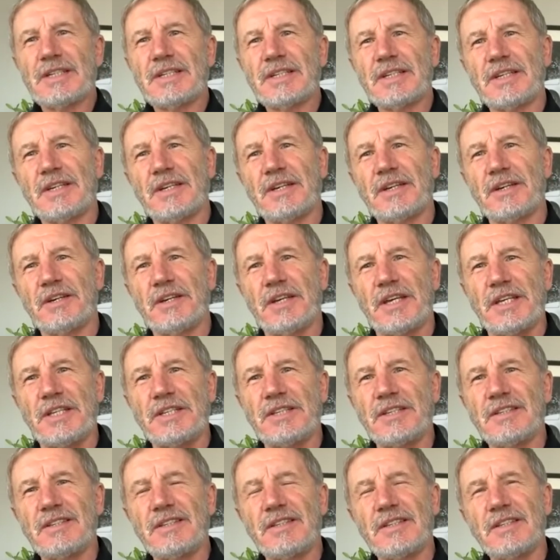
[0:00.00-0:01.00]

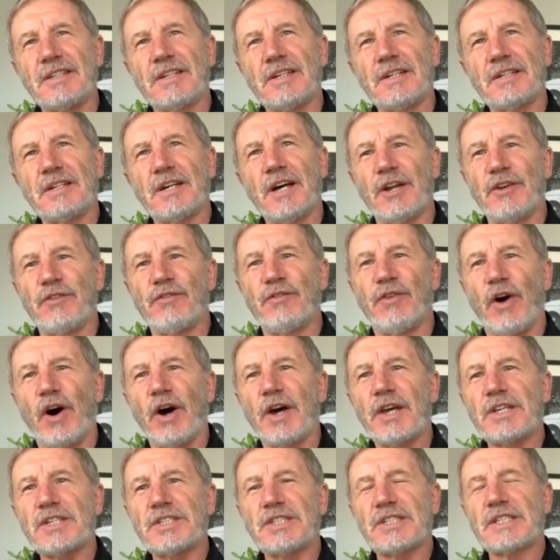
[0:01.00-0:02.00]
in
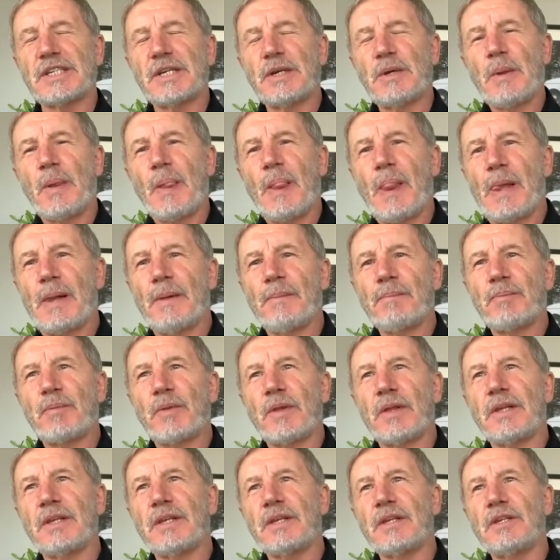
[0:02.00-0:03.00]
advice.
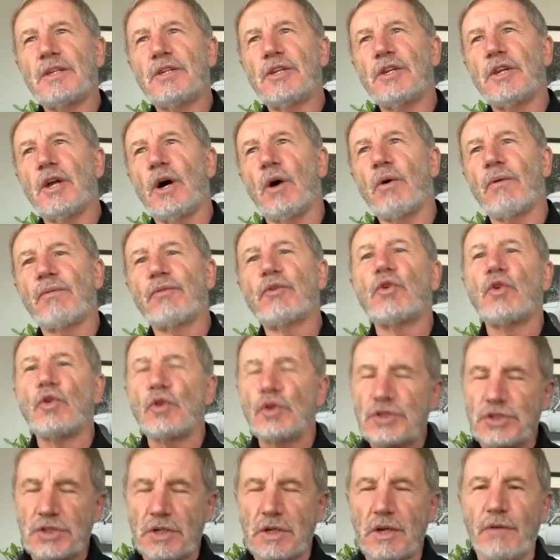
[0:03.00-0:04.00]
You know, of
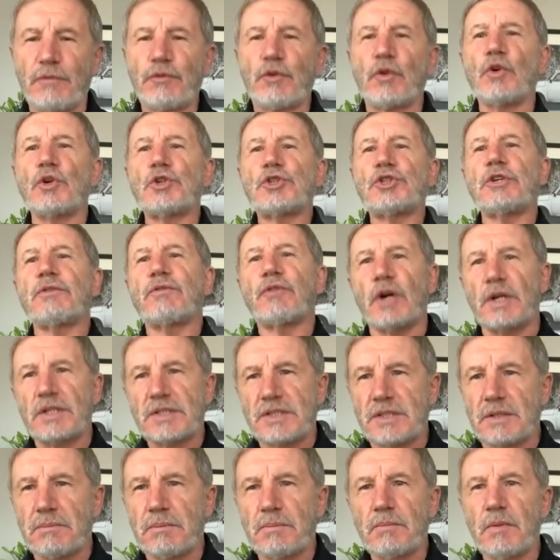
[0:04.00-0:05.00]
course you've got
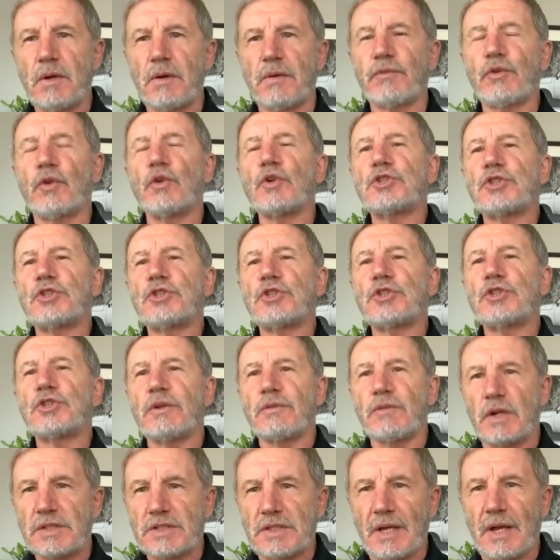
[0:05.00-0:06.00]
to
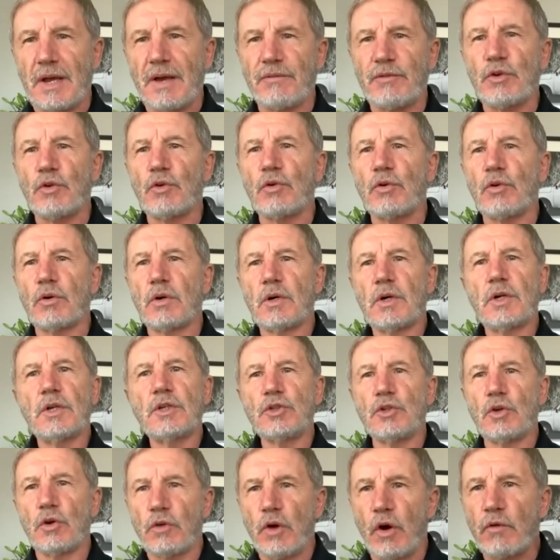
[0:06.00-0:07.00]
have your
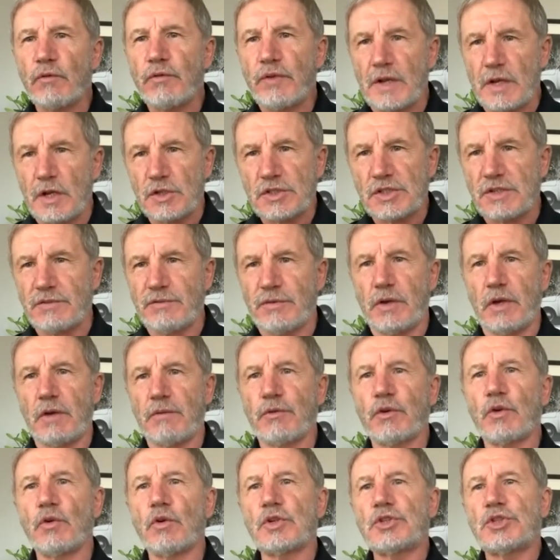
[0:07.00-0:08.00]
own philosophy. Of
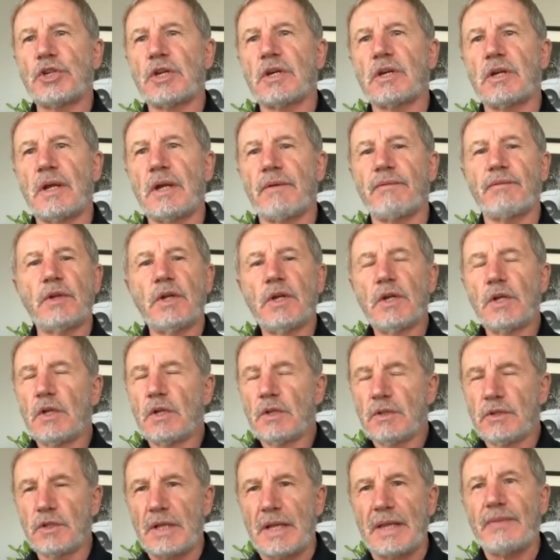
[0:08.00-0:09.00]
course you can have
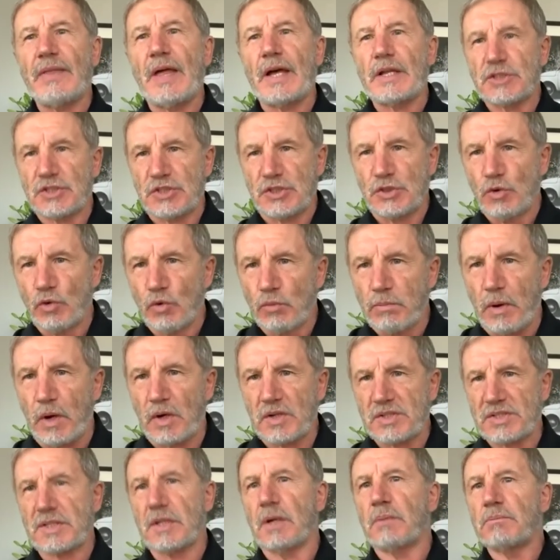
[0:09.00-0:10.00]
that
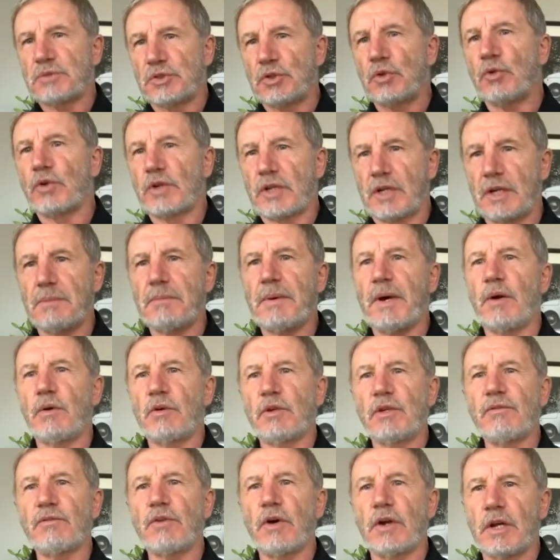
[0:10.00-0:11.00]
toolbox that I'm talking about.
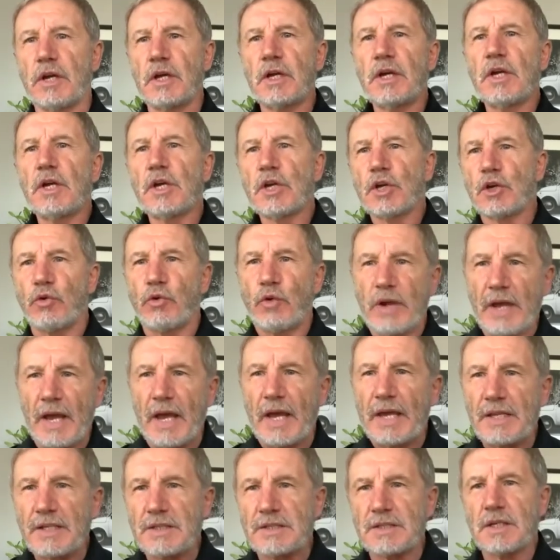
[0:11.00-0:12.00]
You've got to
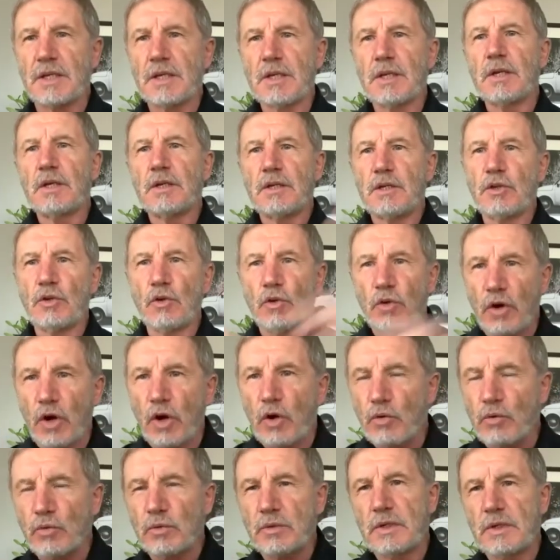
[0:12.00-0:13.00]
create your
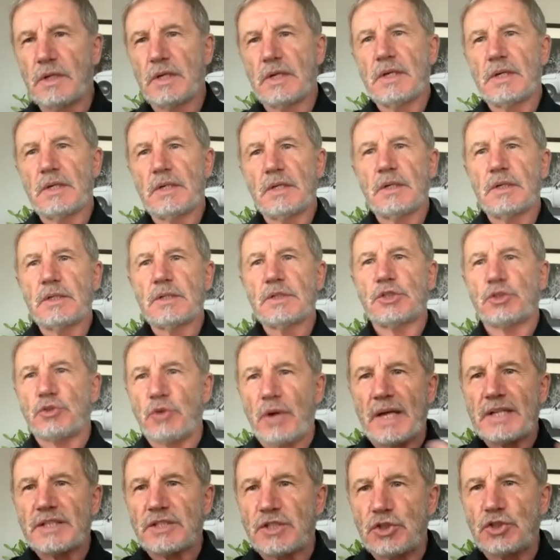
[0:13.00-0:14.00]
own
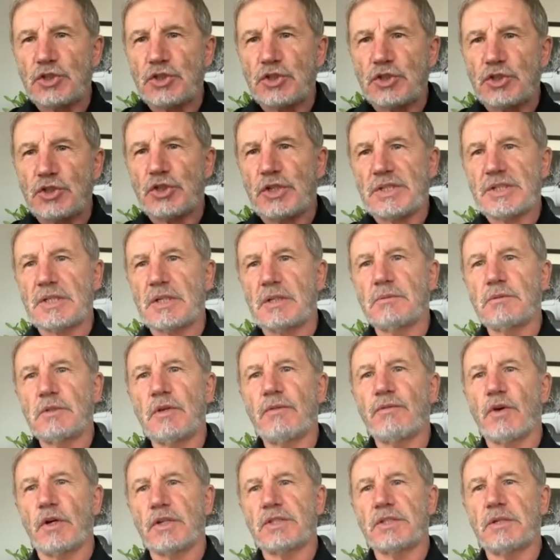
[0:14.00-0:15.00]
strategies, and you've
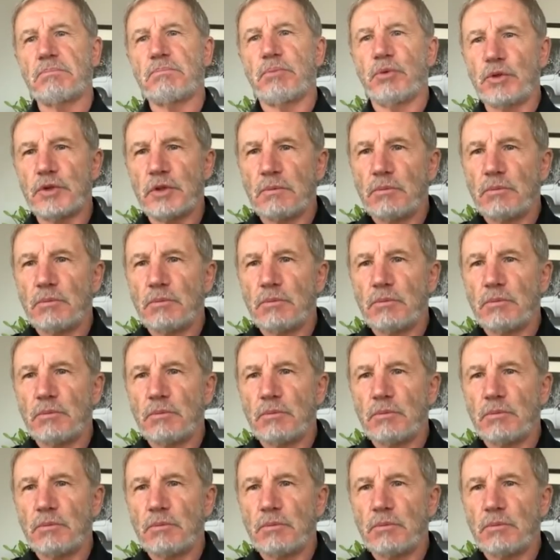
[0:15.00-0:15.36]
got to put them